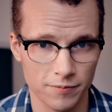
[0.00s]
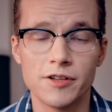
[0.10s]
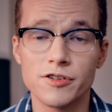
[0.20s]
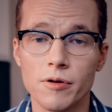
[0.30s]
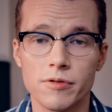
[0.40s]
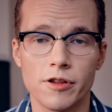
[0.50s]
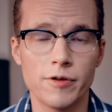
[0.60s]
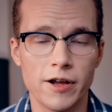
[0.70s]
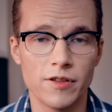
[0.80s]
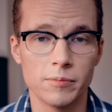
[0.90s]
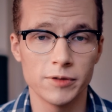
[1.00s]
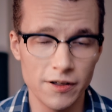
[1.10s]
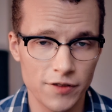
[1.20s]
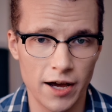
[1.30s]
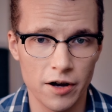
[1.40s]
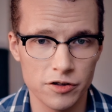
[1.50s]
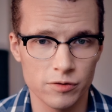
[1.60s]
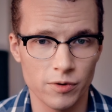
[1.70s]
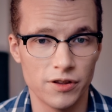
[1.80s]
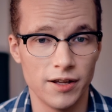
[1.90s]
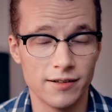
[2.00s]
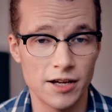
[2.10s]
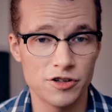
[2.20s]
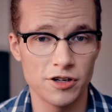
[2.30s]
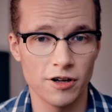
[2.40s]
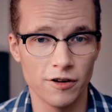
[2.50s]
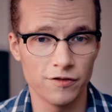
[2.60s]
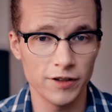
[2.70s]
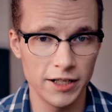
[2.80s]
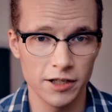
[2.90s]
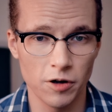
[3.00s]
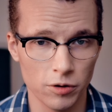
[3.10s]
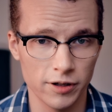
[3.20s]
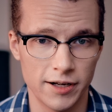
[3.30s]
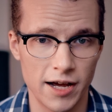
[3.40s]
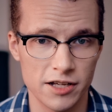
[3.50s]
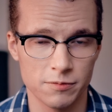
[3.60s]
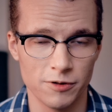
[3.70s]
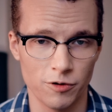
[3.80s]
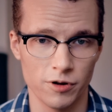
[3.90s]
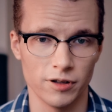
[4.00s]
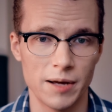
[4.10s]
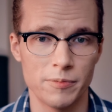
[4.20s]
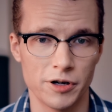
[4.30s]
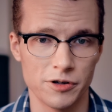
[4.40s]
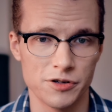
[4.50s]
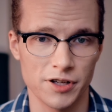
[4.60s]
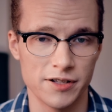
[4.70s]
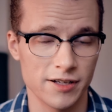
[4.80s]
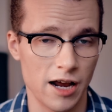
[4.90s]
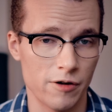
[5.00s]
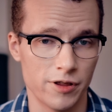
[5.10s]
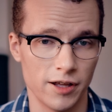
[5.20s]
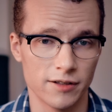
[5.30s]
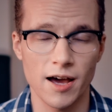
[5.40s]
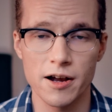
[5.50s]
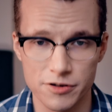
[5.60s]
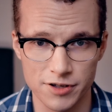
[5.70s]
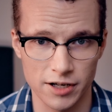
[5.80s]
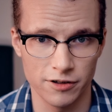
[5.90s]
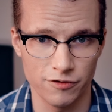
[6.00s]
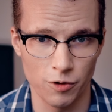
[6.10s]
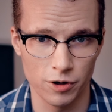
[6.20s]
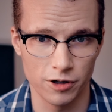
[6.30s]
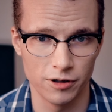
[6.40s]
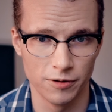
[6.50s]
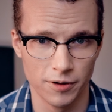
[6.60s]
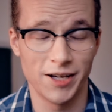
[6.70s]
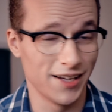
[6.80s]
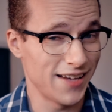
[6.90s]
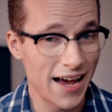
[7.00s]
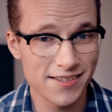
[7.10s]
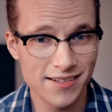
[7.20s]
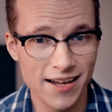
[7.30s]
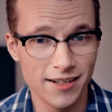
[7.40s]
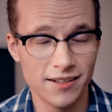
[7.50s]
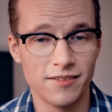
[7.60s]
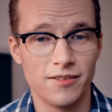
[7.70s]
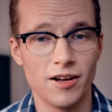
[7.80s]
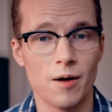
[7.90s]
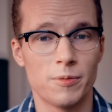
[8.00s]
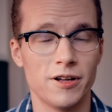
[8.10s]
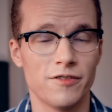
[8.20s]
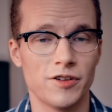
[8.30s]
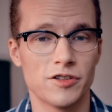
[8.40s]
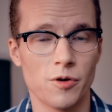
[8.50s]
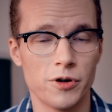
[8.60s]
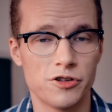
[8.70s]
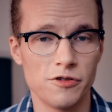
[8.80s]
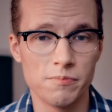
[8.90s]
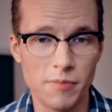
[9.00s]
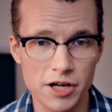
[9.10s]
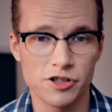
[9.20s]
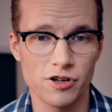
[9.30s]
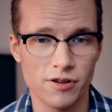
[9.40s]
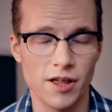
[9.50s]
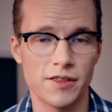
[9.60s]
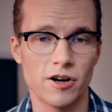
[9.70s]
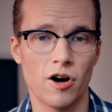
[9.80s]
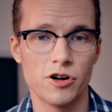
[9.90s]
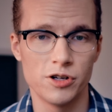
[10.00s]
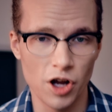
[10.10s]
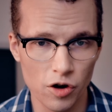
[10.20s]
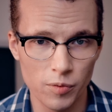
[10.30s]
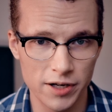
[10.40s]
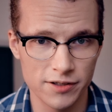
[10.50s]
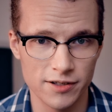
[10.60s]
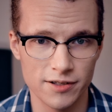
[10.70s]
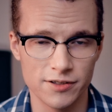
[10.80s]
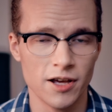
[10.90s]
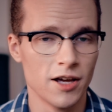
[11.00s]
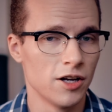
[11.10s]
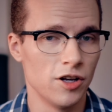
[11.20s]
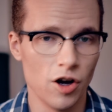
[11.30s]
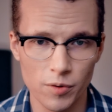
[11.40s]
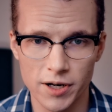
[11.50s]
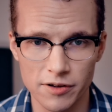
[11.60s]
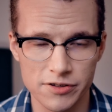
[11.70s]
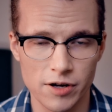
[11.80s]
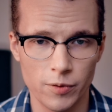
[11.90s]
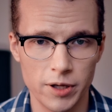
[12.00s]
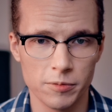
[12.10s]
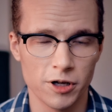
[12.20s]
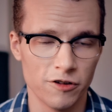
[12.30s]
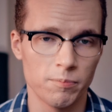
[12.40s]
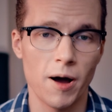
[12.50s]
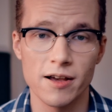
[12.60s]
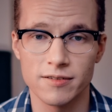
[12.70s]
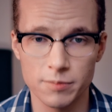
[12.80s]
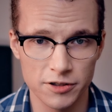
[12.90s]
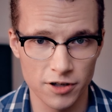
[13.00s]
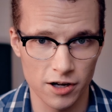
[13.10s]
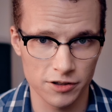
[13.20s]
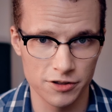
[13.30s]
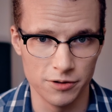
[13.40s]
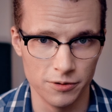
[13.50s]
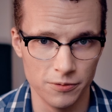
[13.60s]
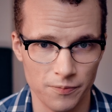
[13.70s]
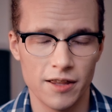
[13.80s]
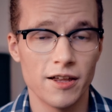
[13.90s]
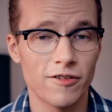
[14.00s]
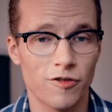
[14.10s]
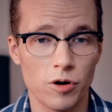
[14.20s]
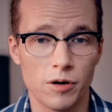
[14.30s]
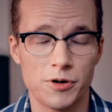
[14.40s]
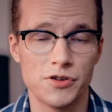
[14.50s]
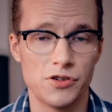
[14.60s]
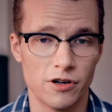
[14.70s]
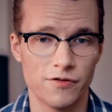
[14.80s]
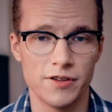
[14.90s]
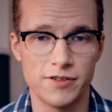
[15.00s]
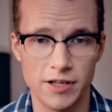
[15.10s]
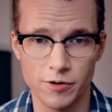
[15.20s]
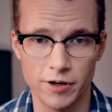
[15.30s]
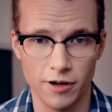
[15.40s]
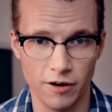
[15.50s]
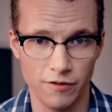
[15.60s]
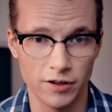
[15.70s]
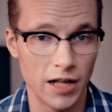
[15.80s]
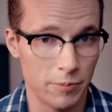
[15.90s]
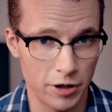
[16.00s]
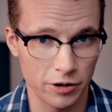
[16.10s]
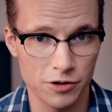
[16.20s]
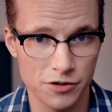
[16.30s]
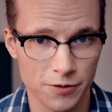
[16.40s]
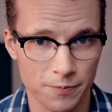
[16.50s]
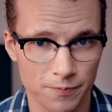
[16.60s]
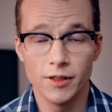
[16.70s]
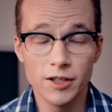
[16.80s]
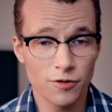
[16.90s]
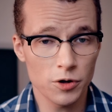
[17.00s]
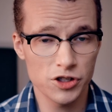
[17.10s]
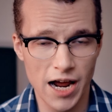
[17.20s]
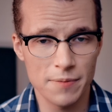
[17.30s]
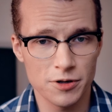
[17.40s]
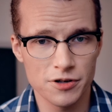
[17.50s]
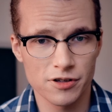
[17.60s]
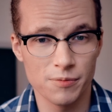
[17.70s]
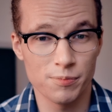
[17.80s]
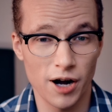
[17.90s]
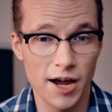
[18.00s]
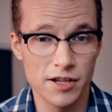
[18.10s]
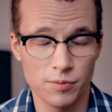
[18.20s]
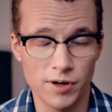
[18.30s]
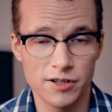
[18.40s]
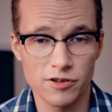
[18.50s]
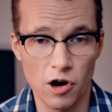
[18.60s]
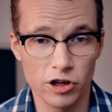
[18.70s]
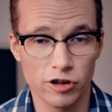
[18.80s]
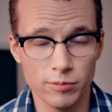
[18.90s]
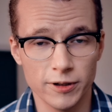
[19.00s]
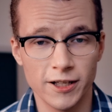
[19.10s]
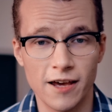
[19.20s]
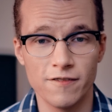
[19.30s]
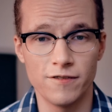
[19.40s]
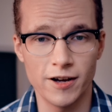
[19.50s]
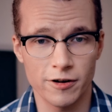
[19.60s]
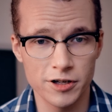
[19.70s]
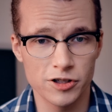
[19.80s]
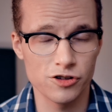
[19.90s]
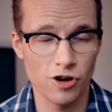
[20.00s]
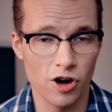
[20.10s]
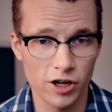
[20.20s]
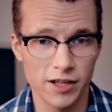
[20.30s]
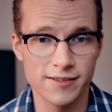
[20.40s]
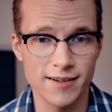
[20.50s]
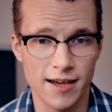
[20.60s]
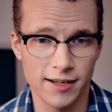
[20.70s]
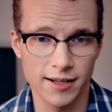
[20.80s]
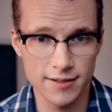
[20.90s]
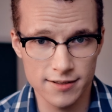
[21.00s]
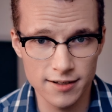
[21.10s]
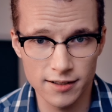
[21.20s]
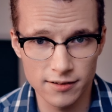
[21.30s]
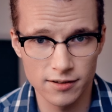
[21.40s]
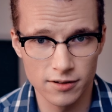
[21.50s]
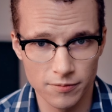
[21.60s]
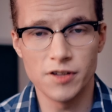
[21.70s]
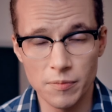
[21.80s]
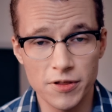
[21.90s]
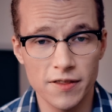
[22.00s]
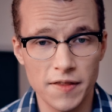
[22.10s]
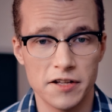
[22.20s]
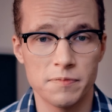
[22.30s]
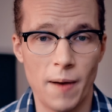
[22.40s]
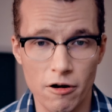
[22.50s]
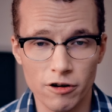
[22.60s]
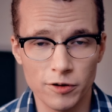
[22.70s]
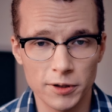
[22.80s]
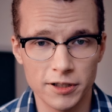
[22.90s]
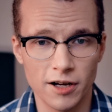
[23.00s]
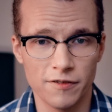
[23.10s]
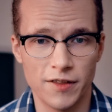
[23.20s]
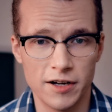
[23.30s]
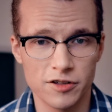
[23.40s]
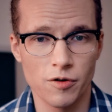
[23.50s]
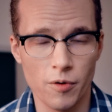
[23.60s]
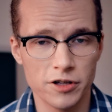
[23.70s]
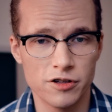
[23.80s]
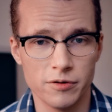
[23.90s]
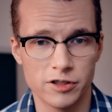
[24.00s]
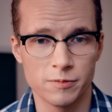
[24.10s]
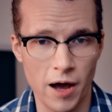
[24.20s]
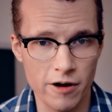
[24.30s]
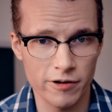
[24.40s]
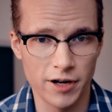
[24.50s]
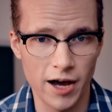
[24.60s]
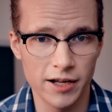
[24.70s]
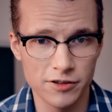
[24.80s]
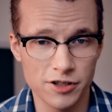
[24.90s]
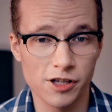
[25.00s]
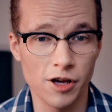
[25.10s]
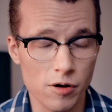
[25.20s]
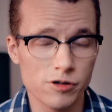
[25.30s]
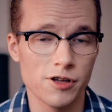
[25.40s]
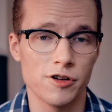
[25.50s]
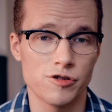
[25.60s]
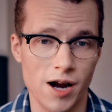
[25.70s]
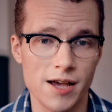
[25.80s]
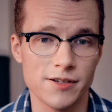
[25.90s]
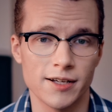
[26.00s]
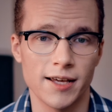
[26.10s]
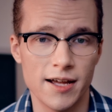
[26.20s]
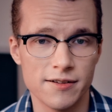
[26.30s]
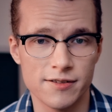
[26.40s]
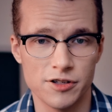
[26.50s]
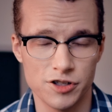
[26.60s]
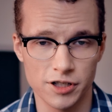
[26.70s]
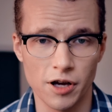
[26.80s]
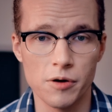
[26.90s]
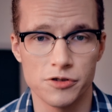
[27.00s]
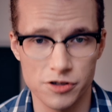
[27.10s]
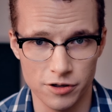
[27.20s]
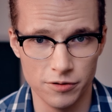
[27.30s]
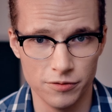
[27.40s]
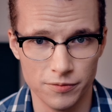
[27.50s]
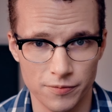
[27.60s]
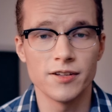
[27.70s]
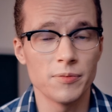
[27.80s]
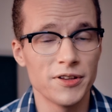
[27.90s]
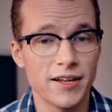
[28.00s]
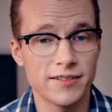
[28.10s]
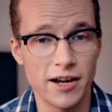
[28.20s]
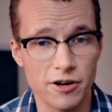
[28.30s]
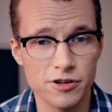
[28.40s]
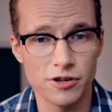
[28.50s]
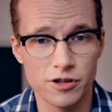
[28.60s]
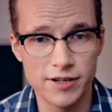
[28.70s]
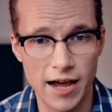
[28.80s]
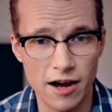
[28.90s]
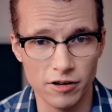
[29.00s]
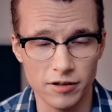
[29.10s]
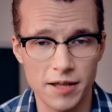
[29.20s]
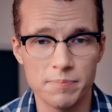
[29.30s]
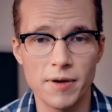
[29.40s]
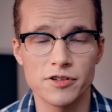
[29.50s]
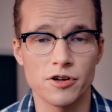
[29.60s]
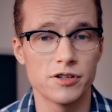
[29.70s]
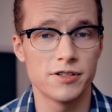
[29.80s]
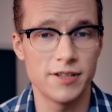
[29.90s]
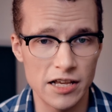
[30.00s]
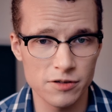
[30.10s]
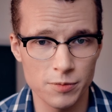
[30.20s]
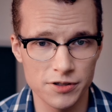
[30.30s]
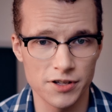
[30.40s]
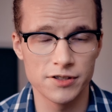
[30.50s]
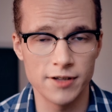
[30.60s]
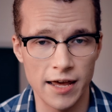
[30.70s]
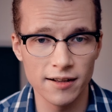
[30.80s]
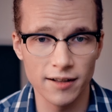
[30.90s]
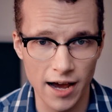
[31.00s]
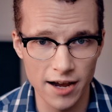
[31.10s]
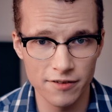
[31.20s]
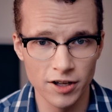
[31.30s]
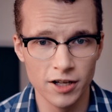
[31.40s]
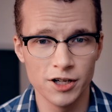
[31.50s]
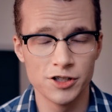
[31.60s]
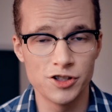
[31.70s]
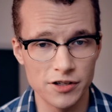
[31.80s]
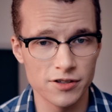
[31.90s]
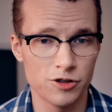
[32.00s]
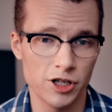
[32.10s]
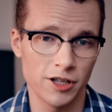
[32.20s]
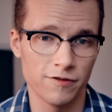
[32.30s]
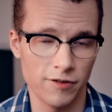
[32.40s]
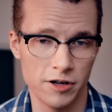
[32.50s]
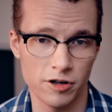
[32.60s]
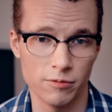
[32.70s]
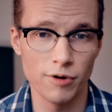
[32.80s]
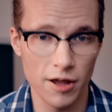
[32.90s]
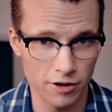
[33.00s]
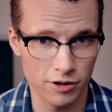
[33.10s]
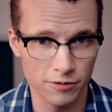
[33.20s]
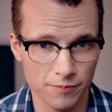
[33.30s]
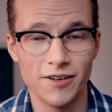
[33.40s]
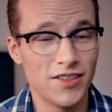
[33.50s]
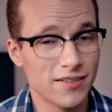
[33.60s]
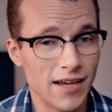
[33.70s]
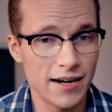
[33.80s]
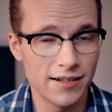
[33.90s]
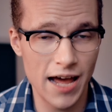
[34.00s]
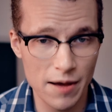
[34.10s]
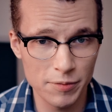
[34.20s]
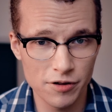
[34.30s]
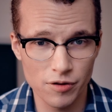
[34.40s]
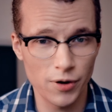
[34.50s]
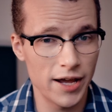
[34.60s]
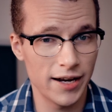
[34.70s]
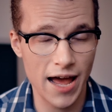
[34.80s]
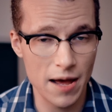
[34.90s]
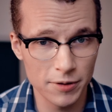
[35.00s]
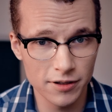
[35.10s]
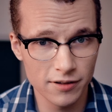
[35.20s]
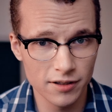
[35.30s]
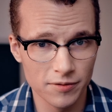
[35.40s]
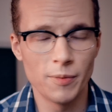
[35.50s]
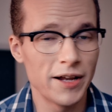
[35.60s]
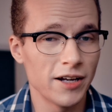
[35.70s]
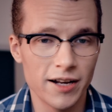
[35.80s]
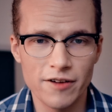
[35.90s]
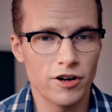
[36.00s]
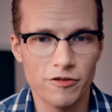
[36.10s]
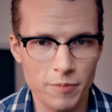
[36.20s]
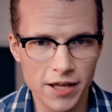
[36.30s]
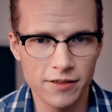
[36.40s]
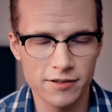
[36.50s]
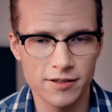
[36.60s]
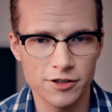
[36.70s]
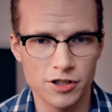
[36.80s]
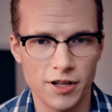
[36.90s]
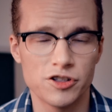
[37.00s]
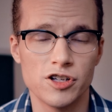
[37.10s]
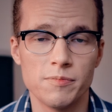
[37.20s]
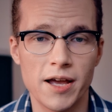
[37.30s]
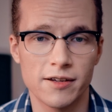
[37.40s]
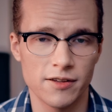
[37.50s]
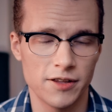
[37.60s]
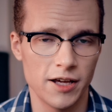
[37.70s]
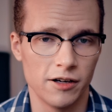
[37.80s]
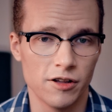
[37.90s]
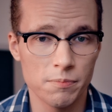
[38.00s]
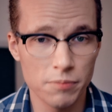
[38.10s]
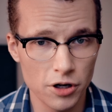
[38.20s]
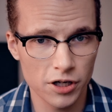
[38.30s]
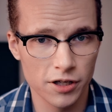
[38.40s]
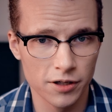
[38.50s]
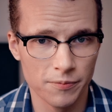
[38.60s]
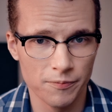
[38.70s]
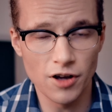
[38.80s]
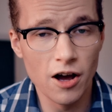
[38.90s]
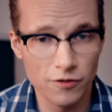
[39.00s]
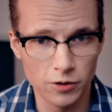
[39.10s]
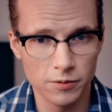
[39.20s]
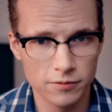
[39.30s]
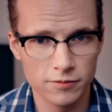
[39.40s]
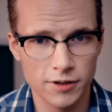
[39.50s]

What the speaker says: And so the three of them leave the house with the intention of fleeing Hollandass before the Lightbringers can scour the entire sector for her, because as stated, the operative is going to make sure that there are no witnesses, no one else that William could have possibly talked to, and therefore preserve the secret of the Lightbringers. These 4 chapters comprise what is arguably a very strong inciting incident. Something that is powerful enough that is going to inspire Anaya to go to the drastic ends that she goes to. Something that tears her down and makes her desperate to stay alive just so she can find her brother. If this hadn't happened the way it happened, she might not ever have made the decision that she makes at the end of the book. It's awful.